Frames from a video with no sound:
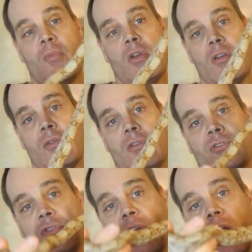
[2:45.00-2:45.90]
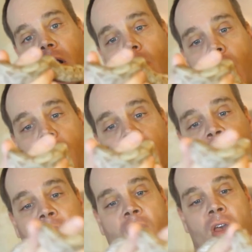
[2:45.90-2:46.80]
in this animal.
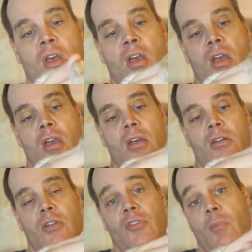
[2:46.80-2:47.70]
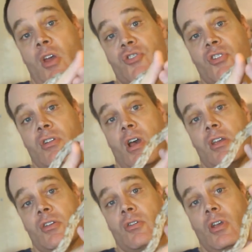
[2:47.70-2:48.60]
And as I mentioned,
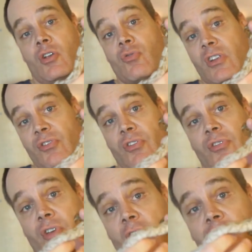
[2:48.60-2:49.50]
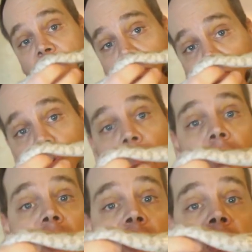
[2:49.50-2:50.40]
I increase the size of the
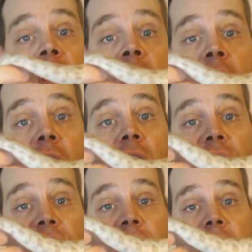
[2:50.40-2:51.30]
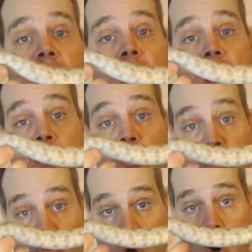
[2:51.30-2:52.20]
rodent as the animals
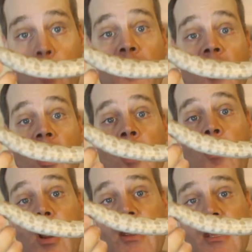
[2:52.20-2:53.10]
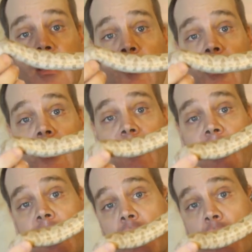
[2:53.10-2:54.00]
grow, but I keep the
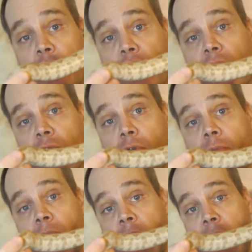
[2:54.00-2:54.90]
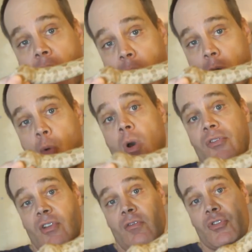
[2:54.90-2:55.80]
feeding interval about
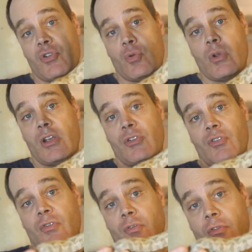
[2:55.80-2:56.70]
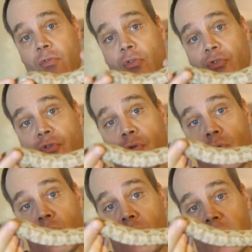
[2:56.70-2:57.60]
once every 2 weeks for the first 2 or 3